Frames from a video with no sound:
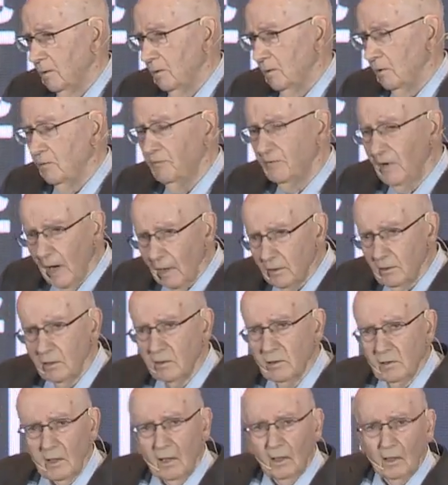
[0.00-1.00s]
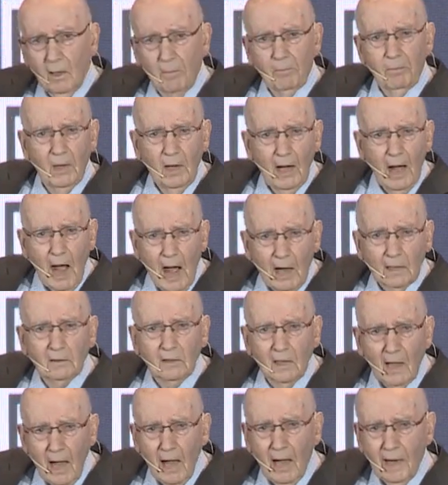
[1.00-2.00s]
You've got to set up
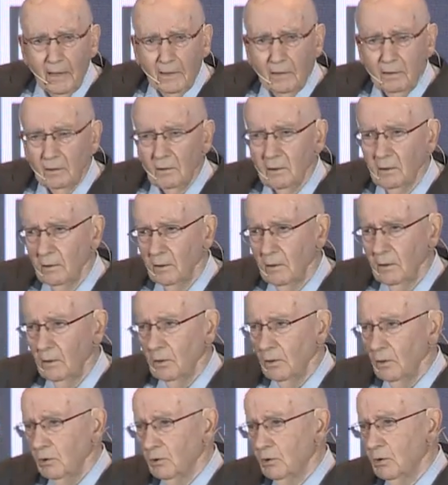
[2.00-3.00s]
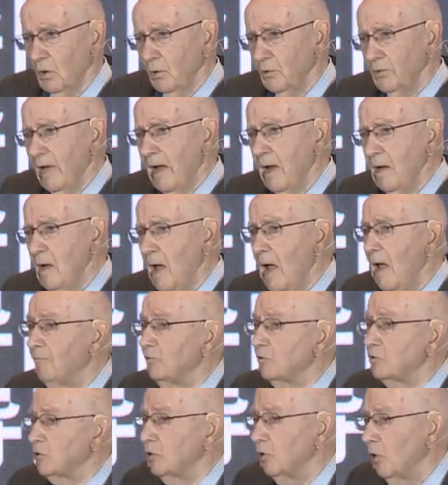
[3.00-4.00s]
online so they have
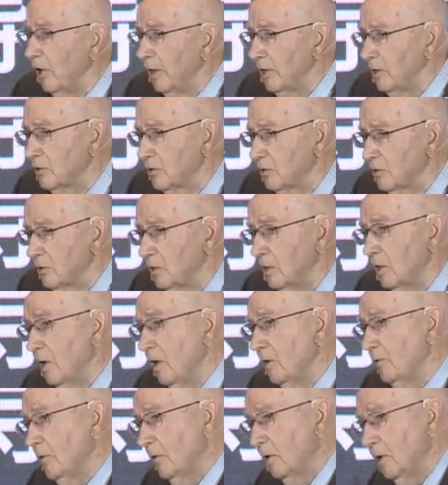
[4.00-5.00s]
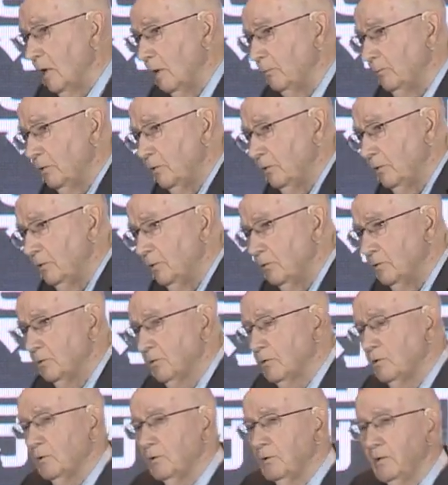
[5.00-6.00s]
a choice to either come to your
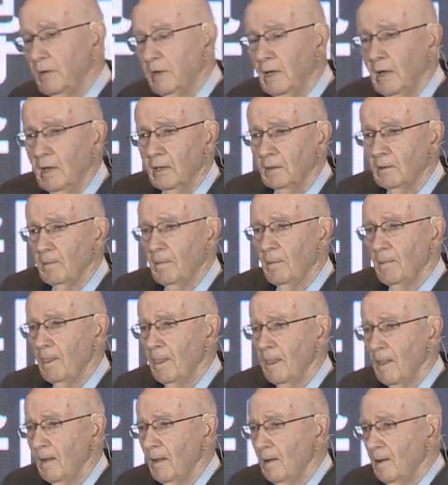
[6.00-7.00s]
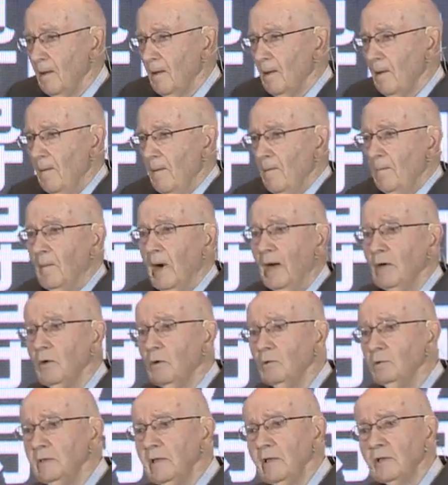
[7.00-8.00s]
store or not. My
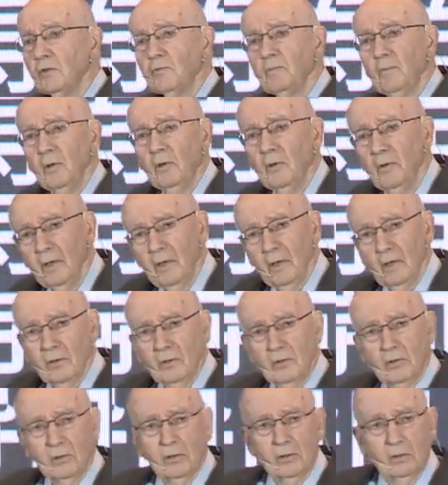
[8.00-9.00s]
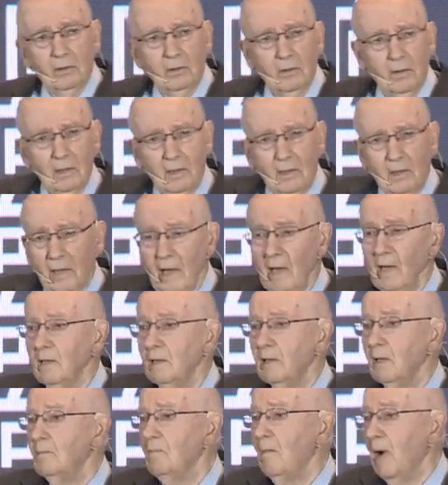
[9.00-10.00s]
own experience
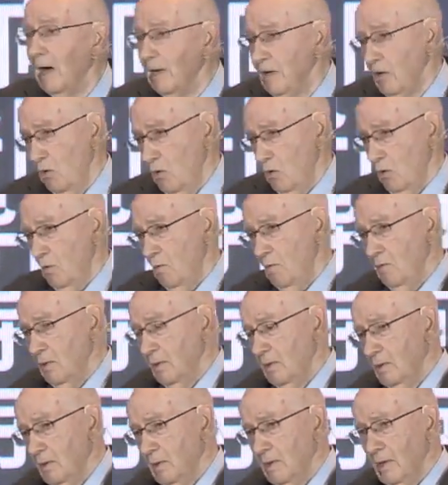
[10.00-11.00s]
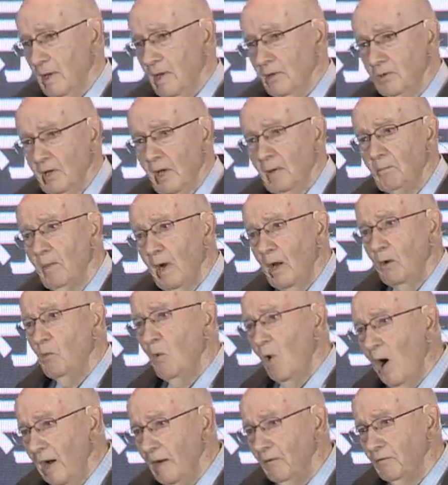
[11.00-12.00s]
in my home is that my
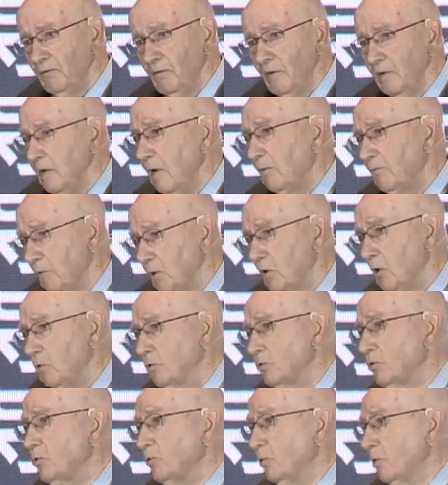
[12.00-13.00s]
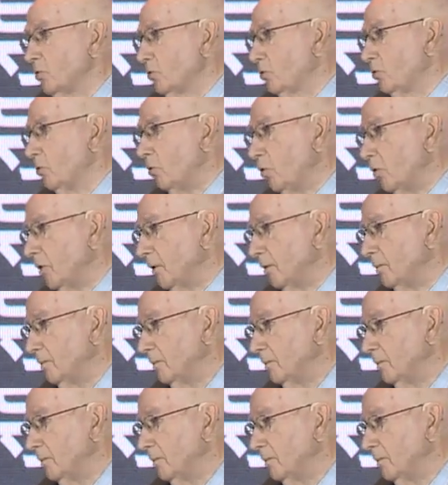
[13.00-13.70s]
wife never goes to a store.